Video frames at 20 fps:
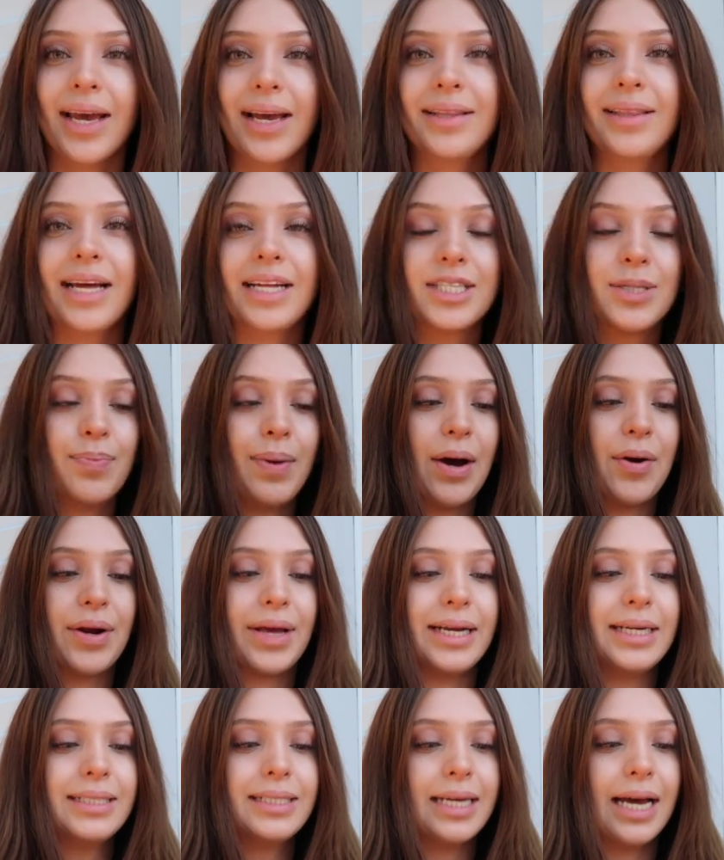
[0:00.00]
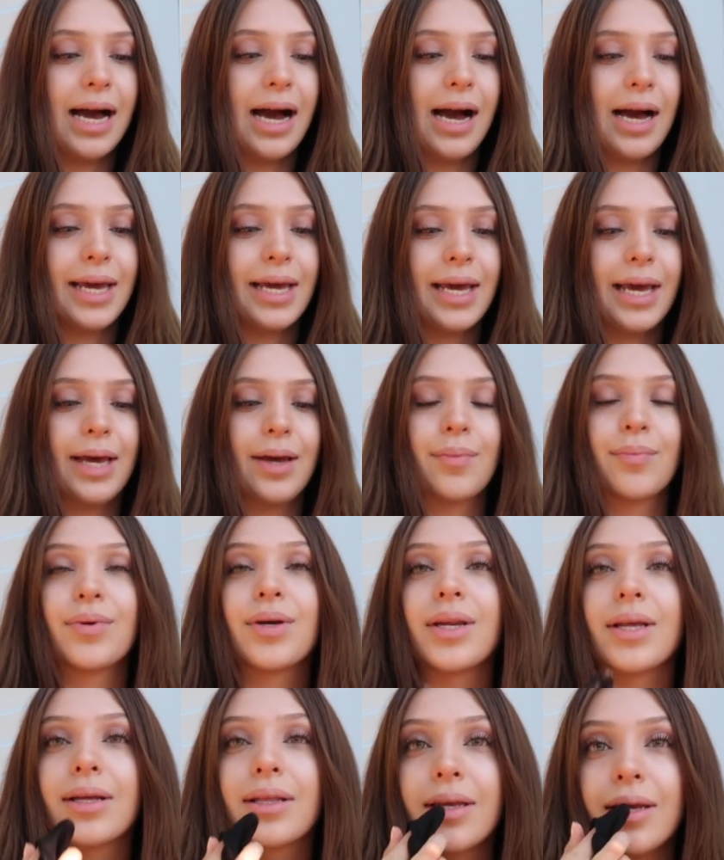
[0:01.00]
and that's about it I
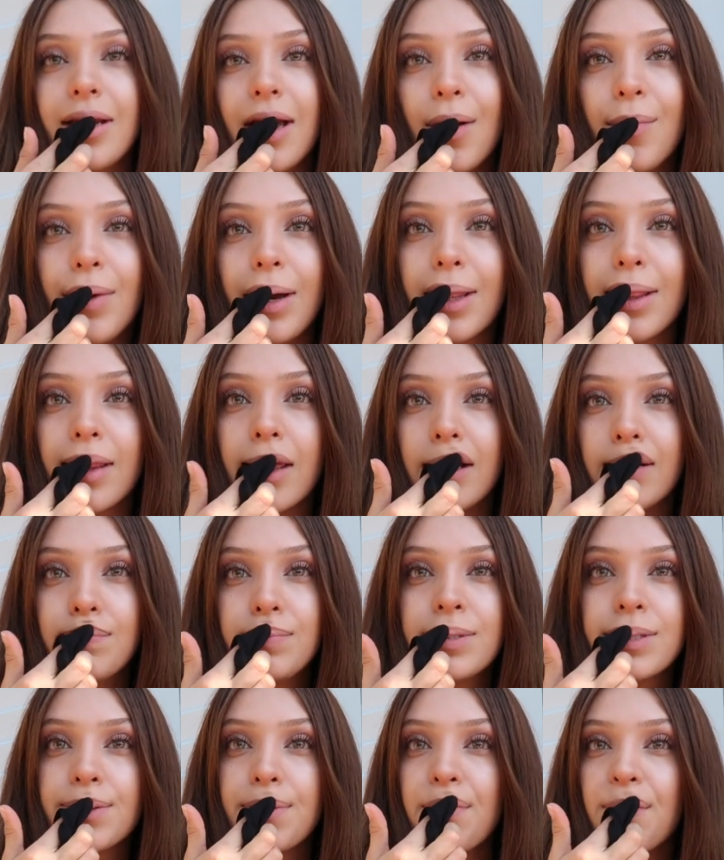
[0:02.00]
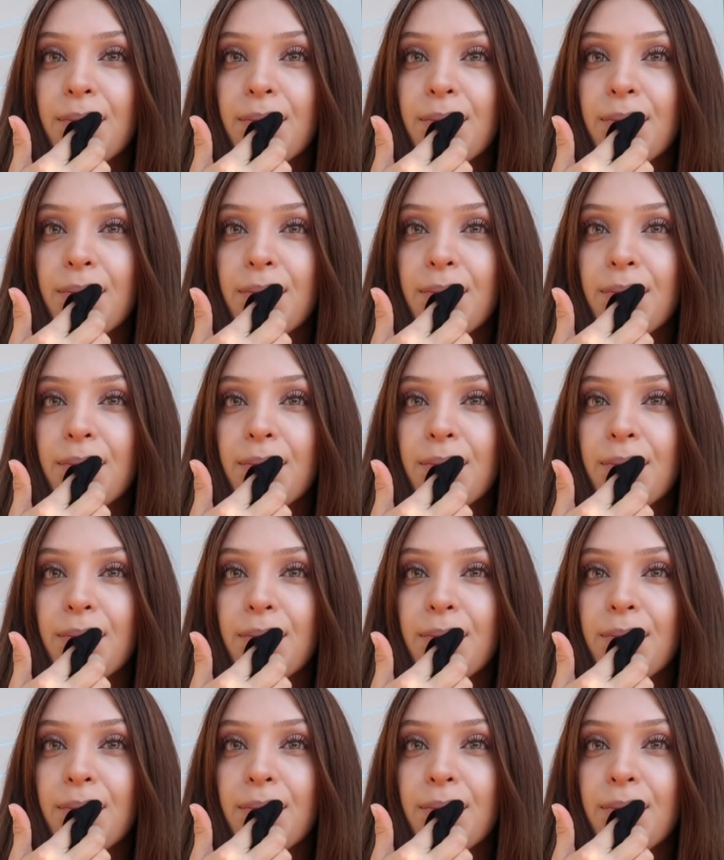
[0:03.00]
am gonna clean out my lips